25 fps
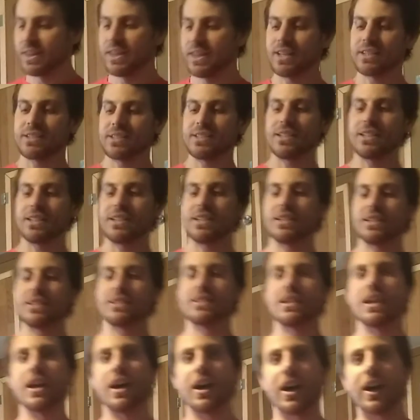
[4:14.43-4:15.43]
This
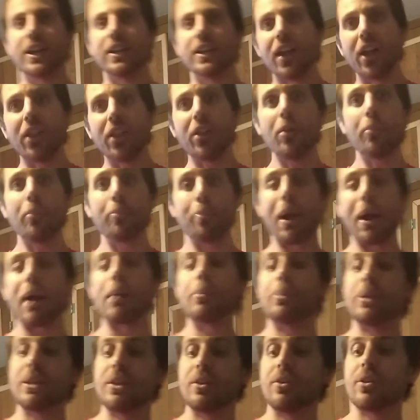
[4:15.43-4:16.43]
is another
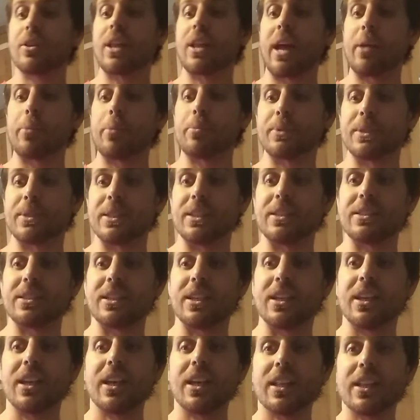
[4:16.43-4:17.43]
barbecue type
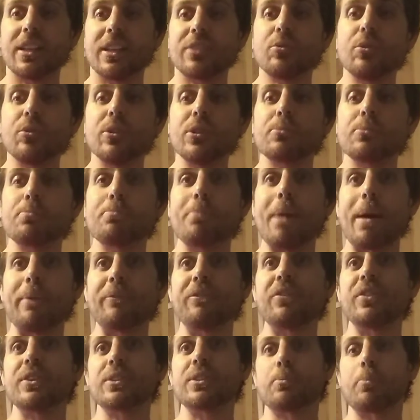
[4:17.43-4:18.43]
seasoning. This one's
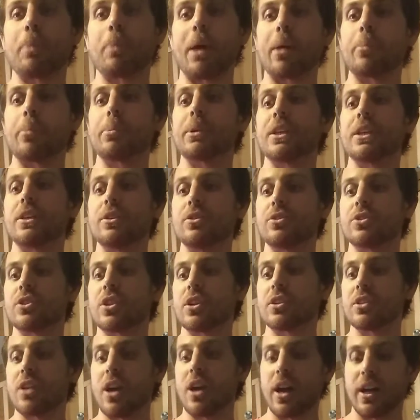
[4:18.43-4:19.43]
Memphis
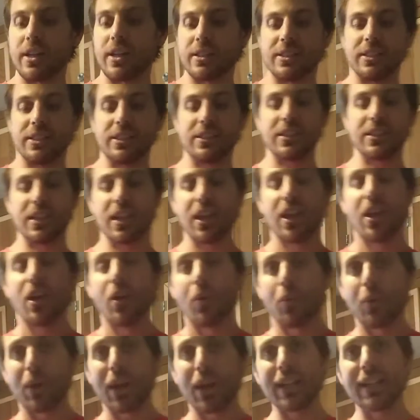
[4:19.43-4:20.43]
BBQ seasoning.
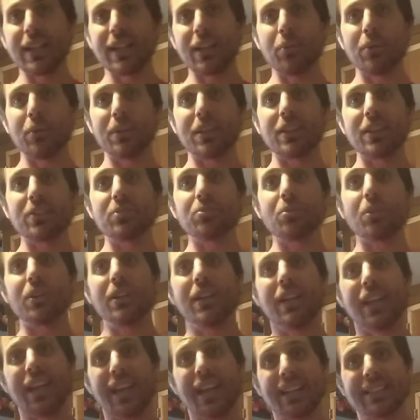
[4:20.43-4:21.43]
What I did with this
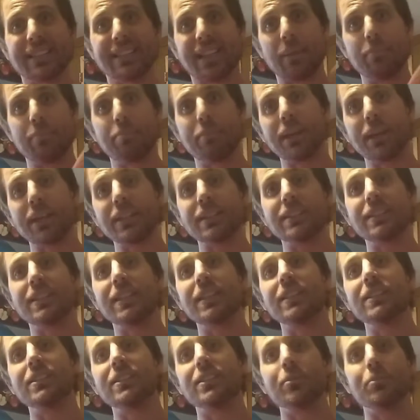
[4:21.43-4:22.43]
one is I mixed
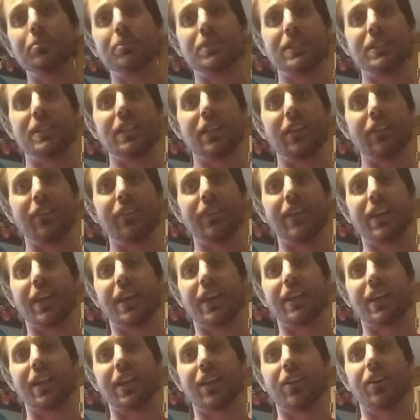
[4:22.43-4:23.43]
in some
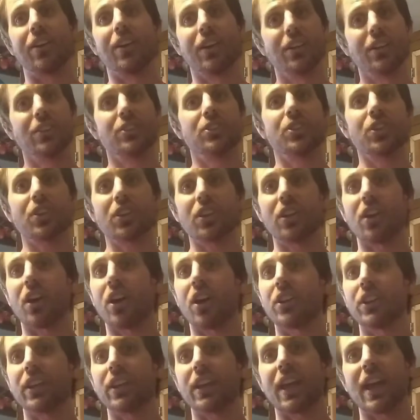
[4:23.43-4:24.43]
stevia in here, shook it
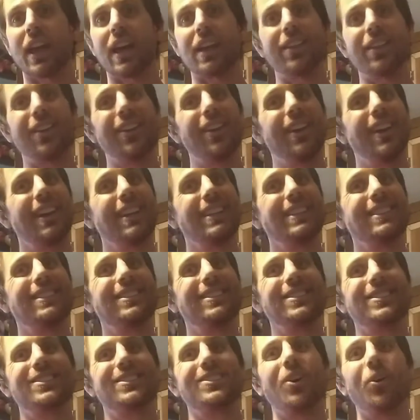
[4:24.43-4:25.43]
all together.
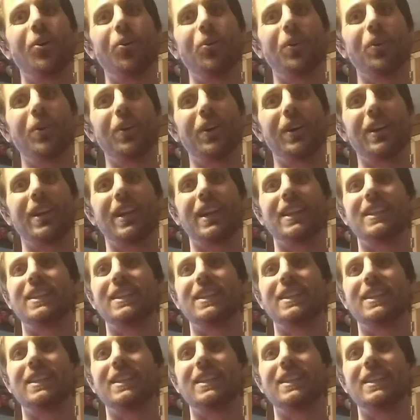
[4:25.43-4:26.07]
So good.